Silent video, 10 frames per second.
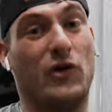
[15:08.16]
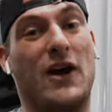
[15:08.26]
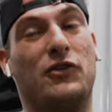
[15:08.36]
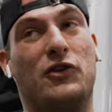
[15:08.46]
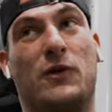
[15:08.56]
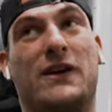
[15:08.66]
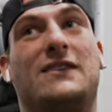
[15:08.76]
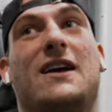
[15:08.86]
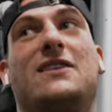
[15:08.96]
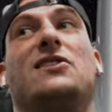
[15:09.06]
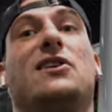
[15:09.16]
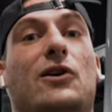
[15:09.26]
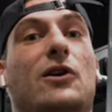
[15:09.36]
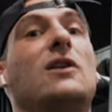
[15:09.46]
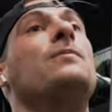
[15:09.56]
don't count those working sets
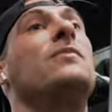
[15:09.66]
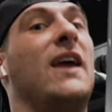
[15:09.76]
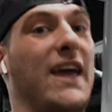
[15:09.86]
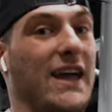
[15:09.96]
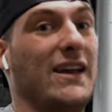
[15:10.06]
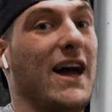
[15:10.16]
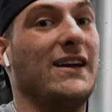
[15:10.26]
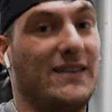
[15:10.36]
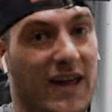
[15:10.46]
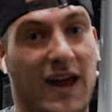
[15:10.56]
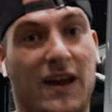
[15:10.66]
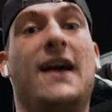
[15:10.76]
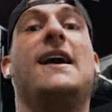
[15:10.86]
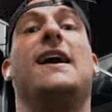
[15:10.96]
until eight, nine, ten.